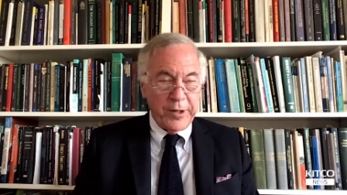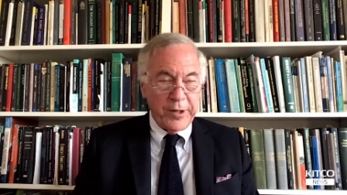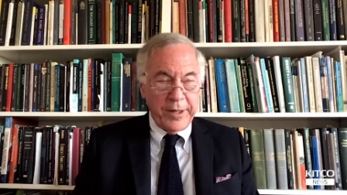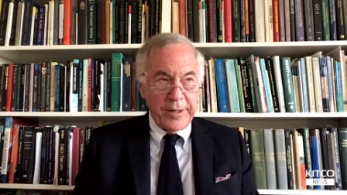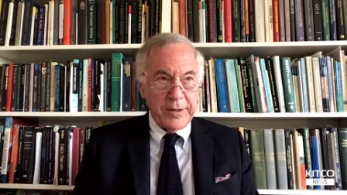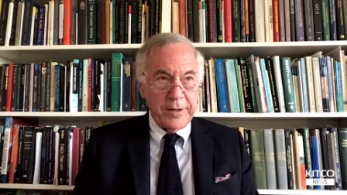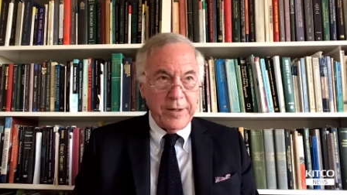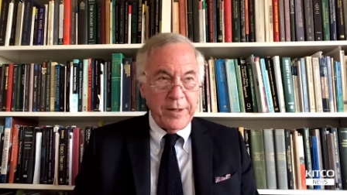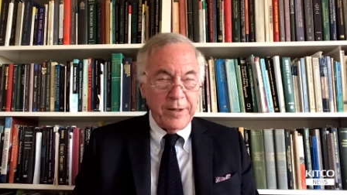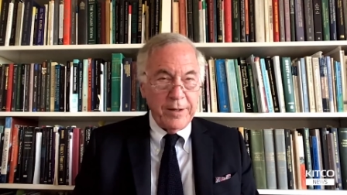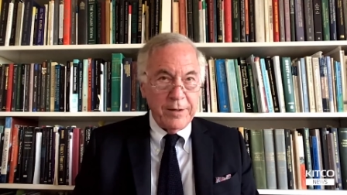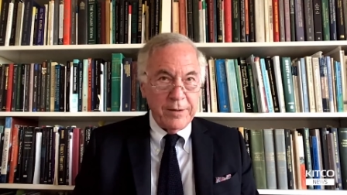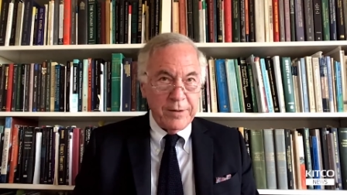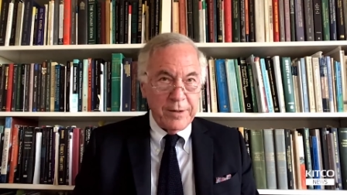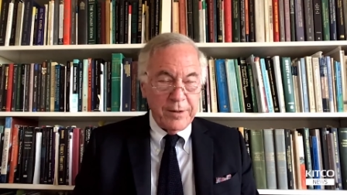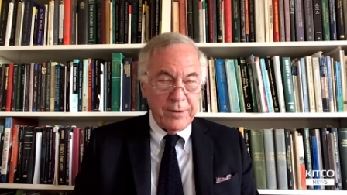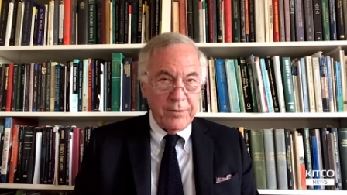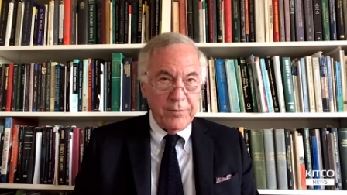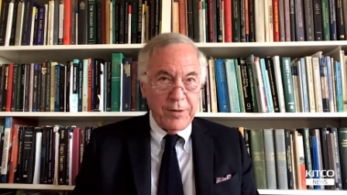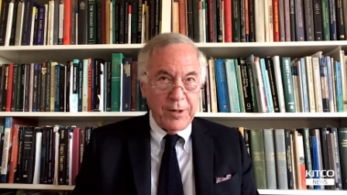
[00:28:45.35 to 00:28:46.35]
I'm not
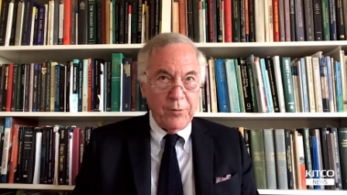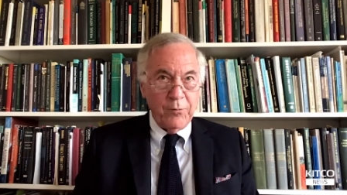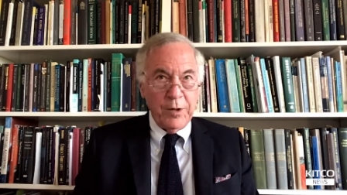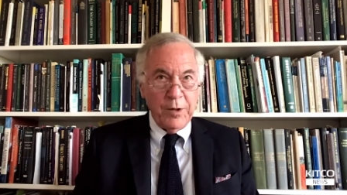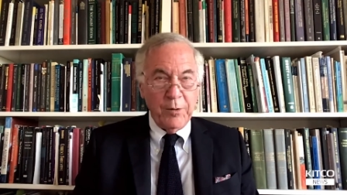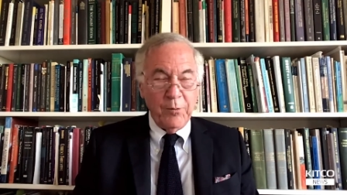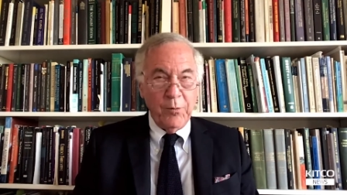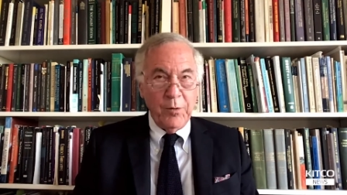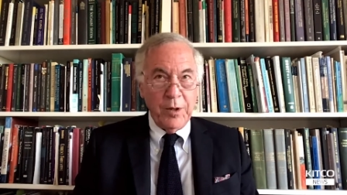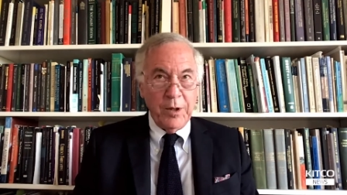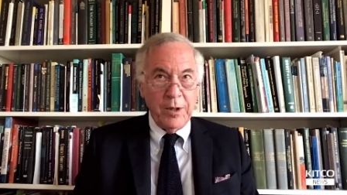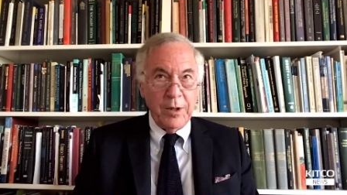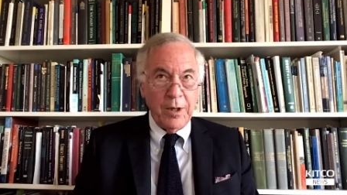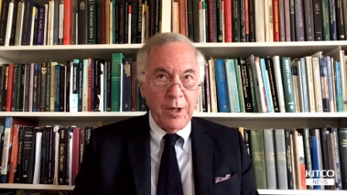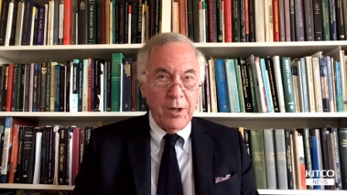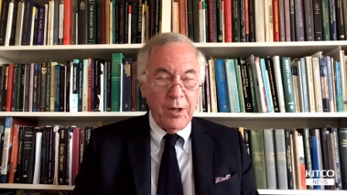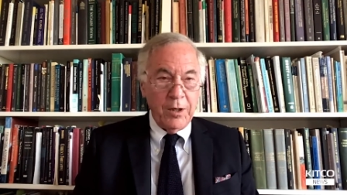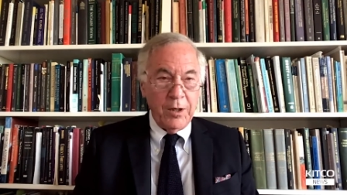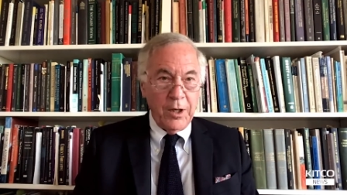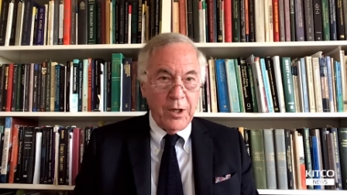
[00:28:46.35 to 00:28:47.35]
predicting
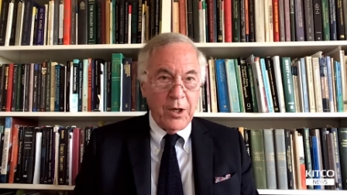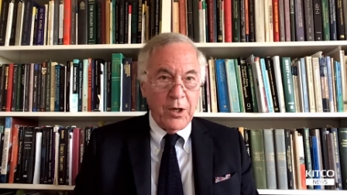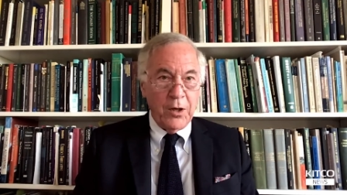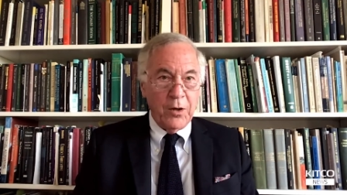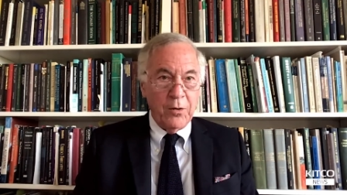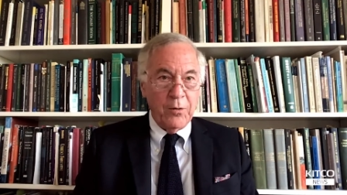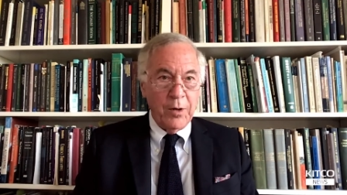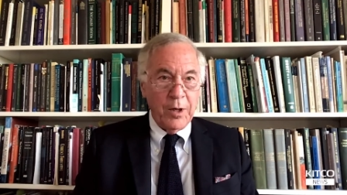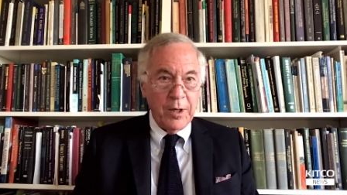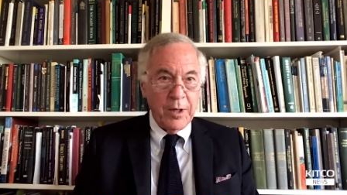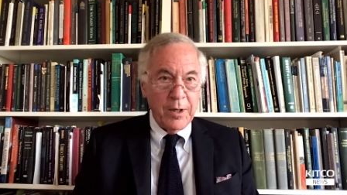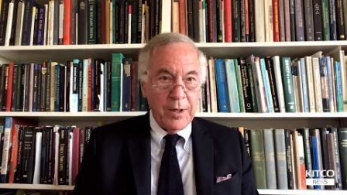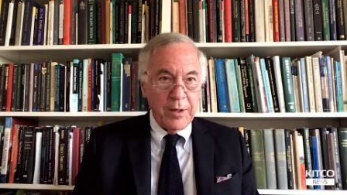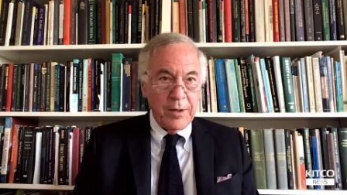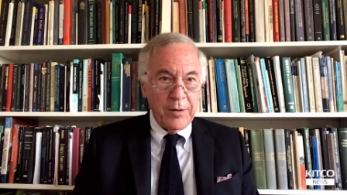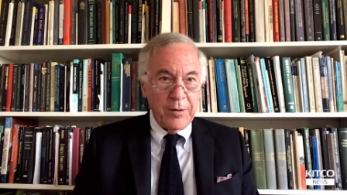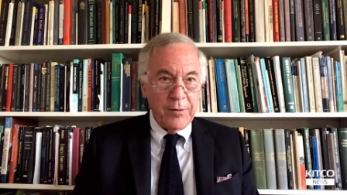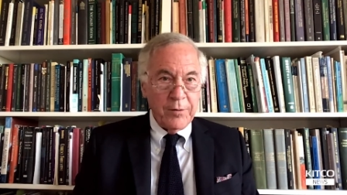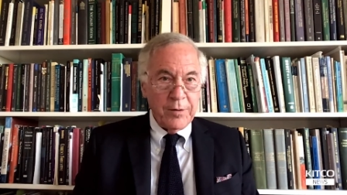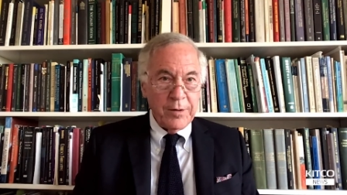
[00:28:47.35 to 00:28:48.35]
that we will,
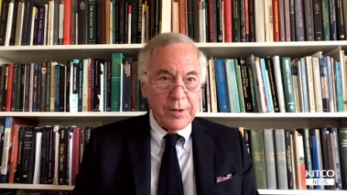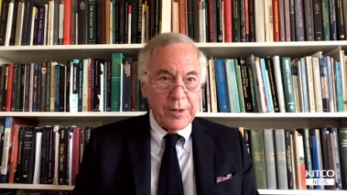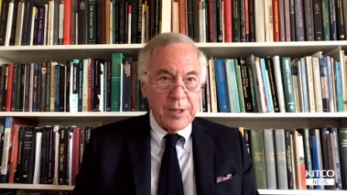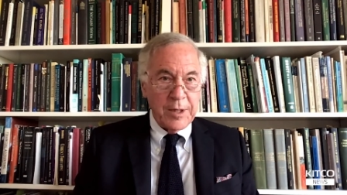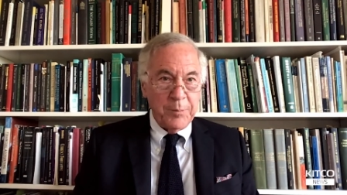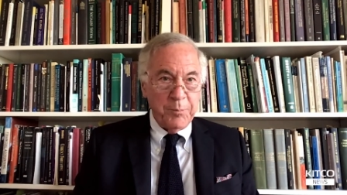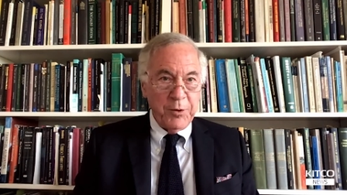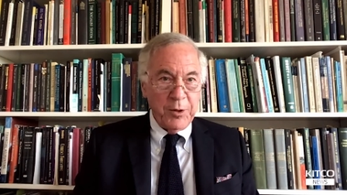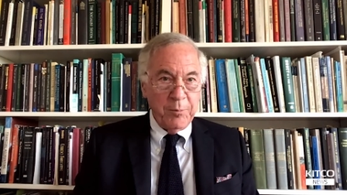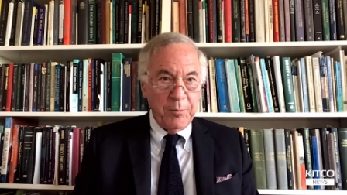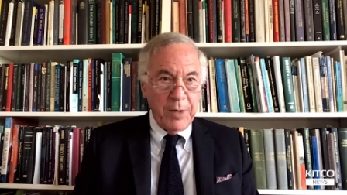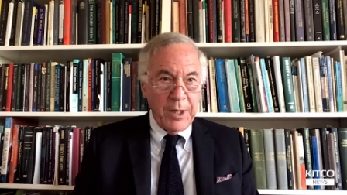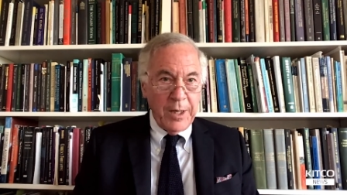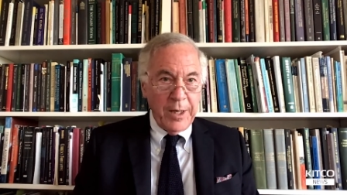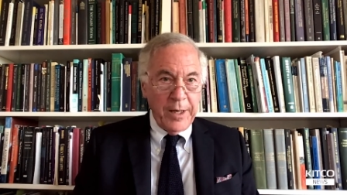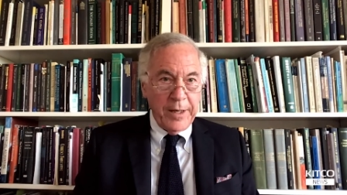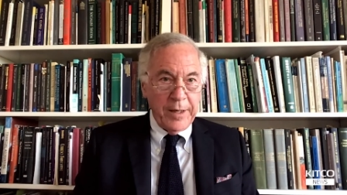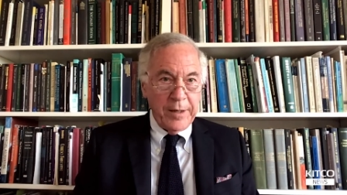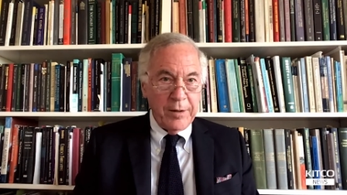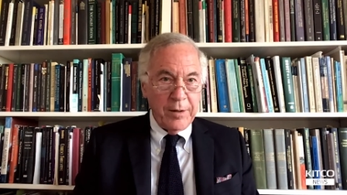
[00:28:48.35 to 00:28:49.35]
although
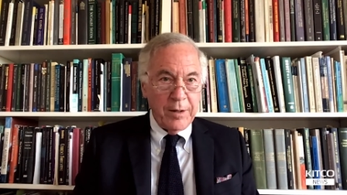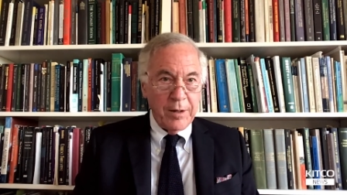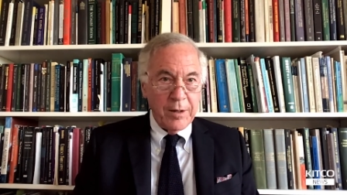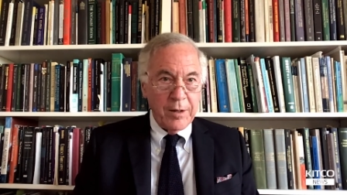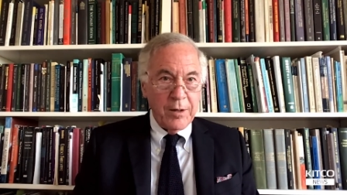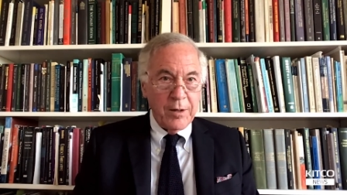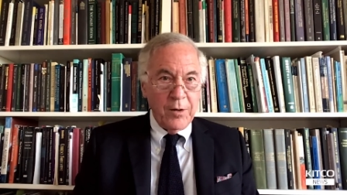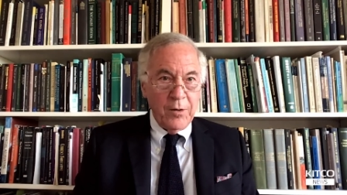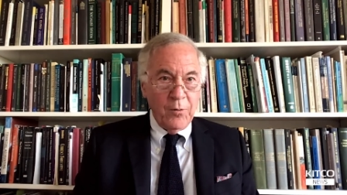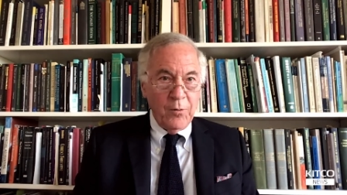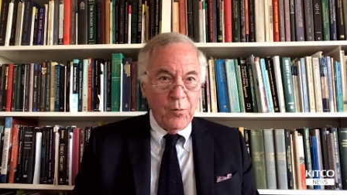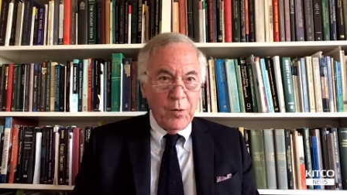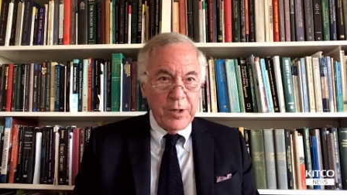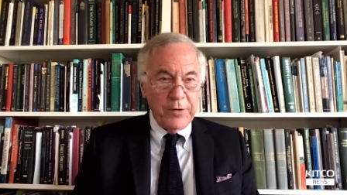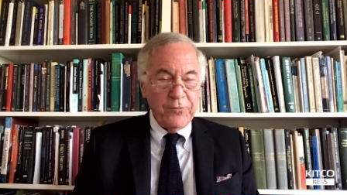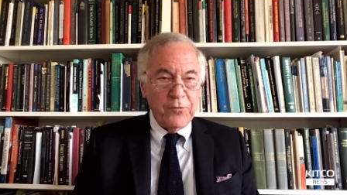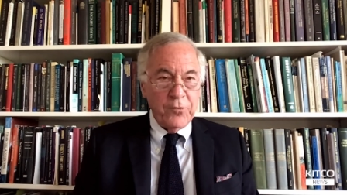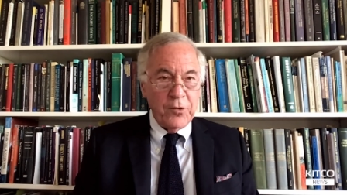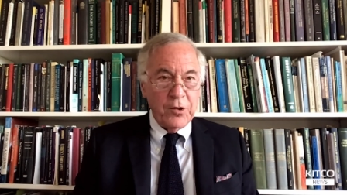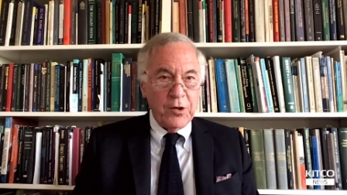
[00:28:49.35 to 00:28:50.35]
keep in
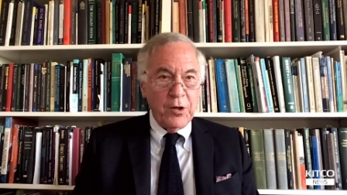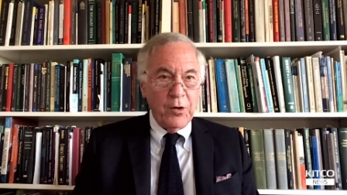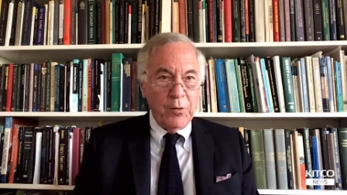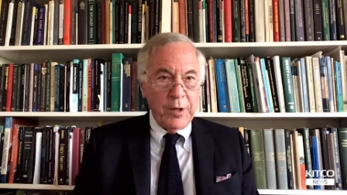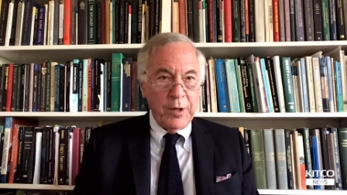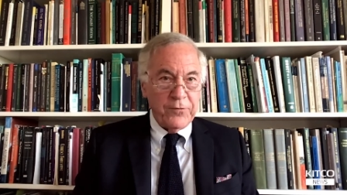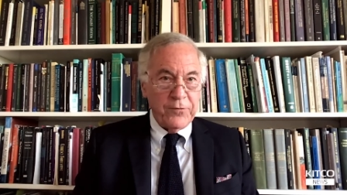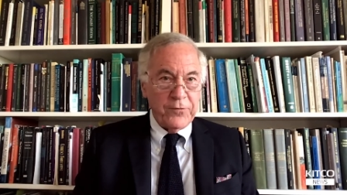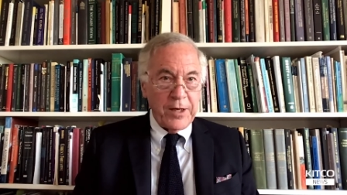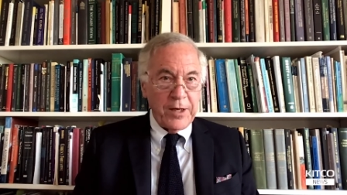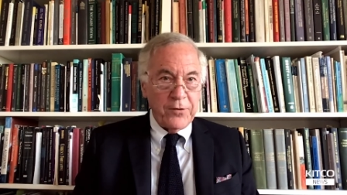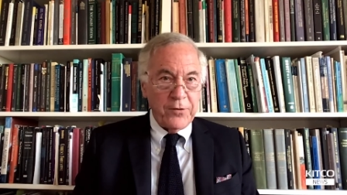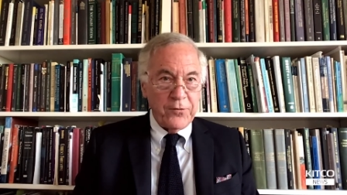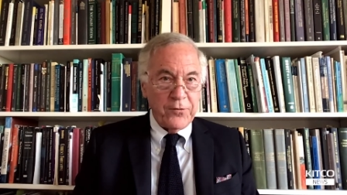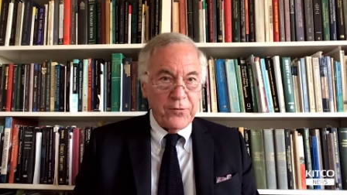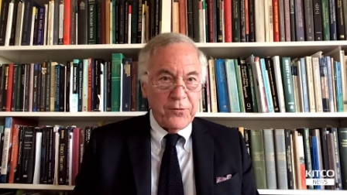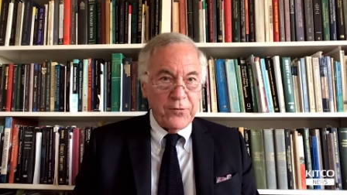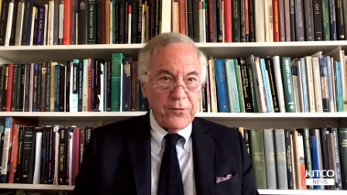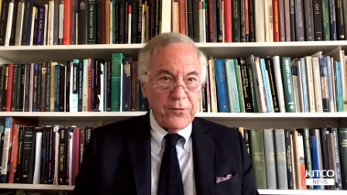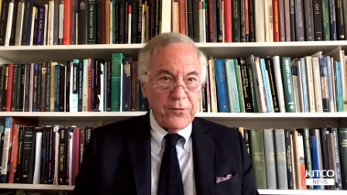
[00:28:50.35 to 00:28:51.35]
mind, once
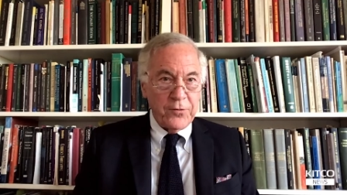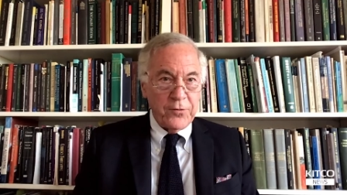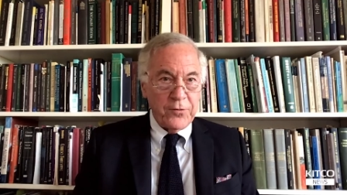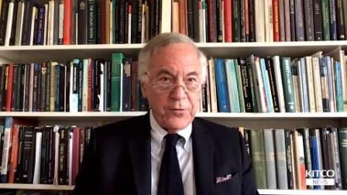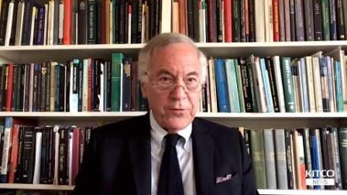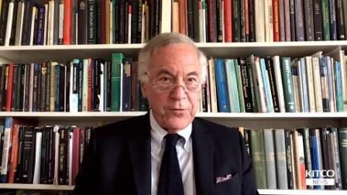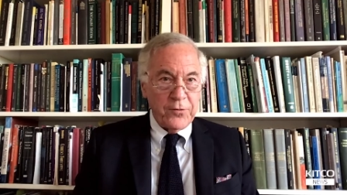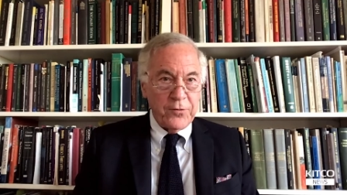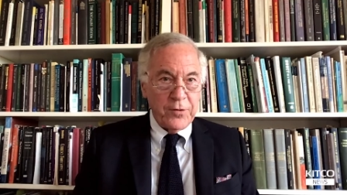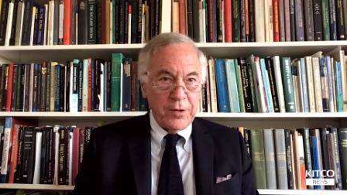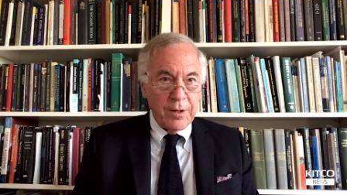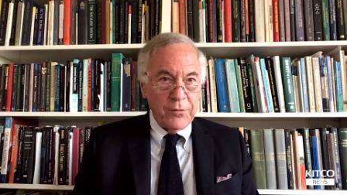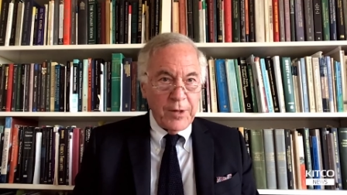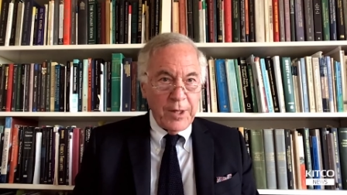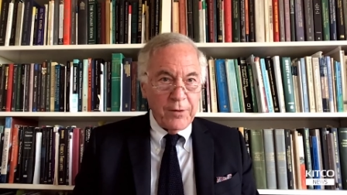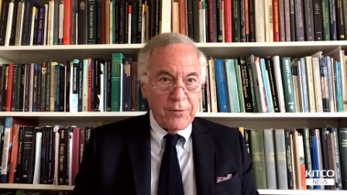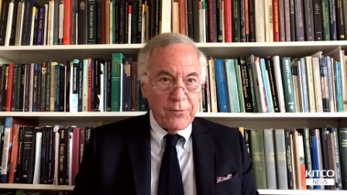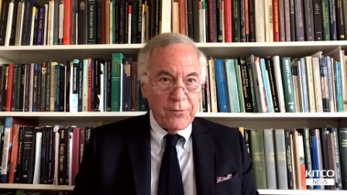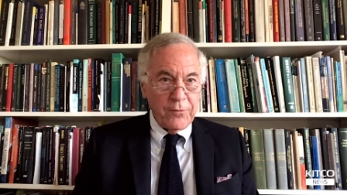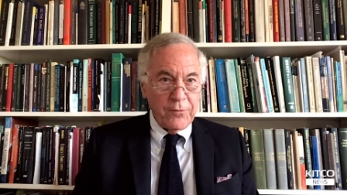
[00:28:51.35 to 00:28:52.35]
you go into a
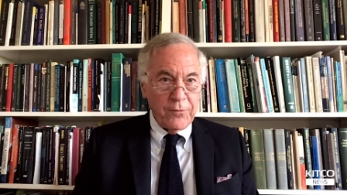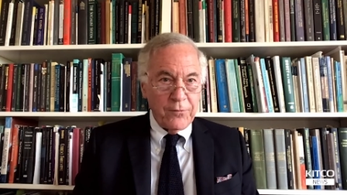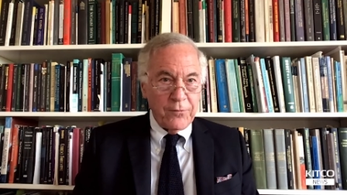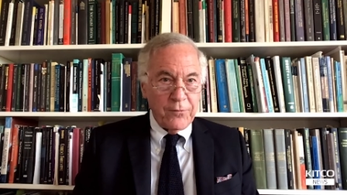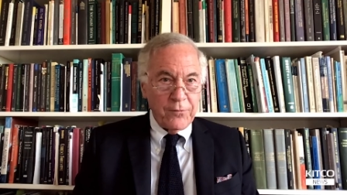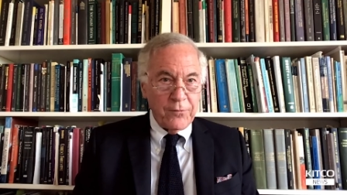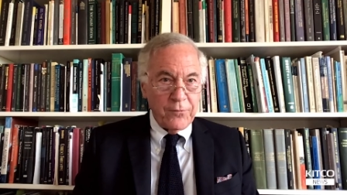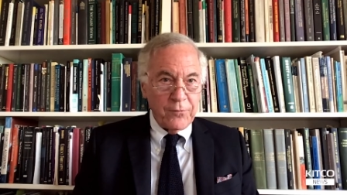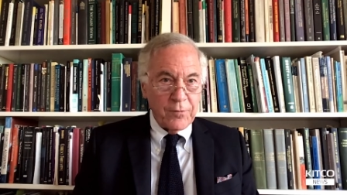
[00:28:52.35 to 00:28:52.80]
recession,